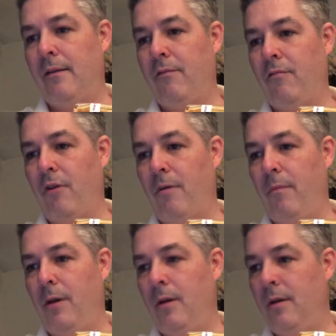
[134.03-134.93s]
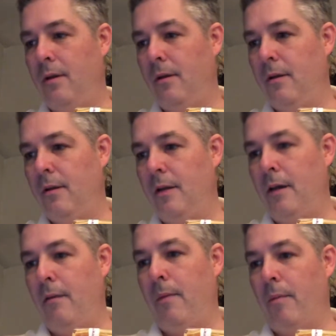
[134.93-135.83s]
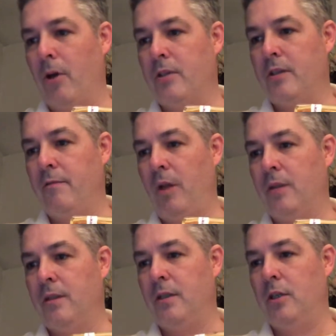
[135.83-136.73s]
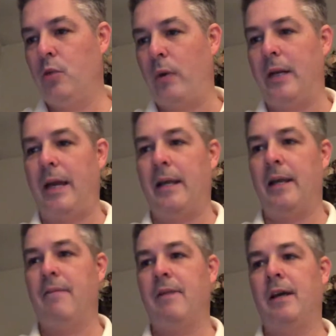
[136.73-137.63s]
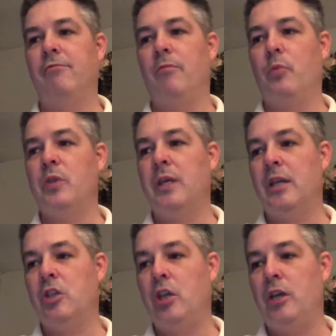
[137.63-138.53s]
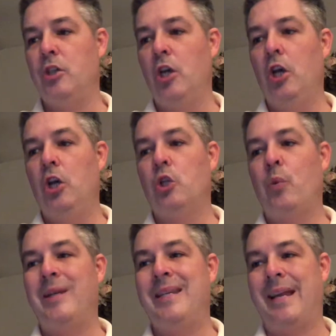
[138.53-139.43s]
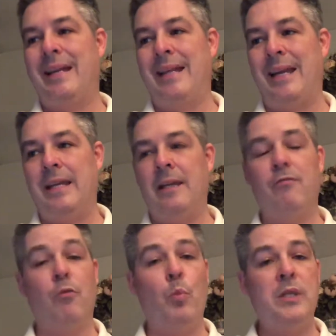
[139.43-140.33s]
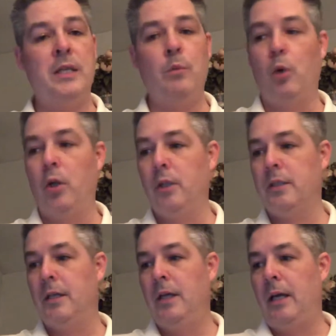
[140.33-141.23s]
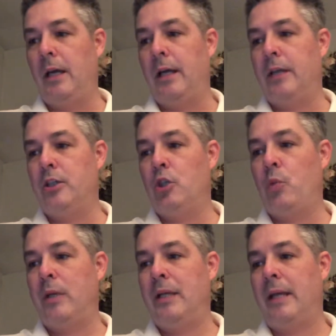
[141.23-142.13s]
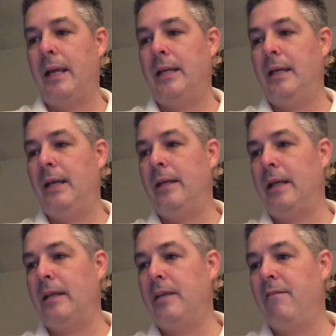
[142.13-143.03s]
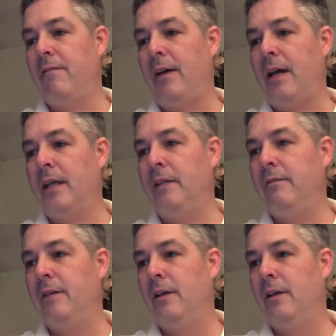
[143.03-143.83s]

from Masters of Malt, £29.95 from Whisky Exchange, £29.90 from Whisky World, and £29.95